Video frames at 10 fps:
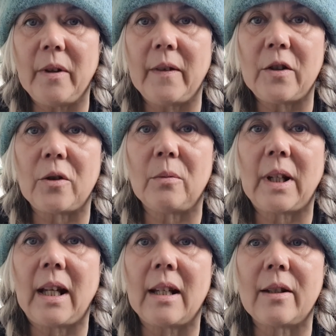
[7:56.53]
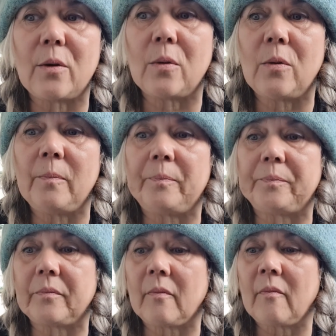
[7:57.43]
provisional cast on.
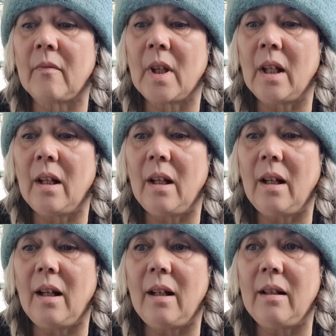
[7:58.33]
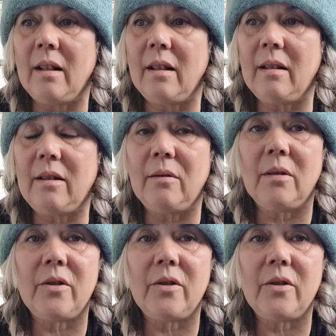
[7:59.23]
And I